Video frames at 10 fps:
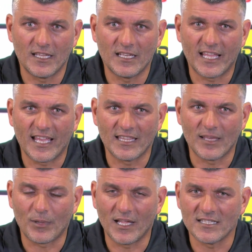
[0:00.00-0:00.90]
then they had
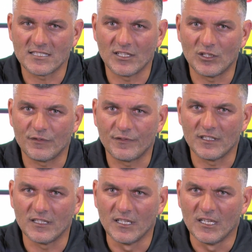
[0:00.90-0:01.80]
that player sent off,
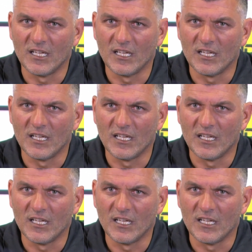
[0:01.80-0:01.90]
and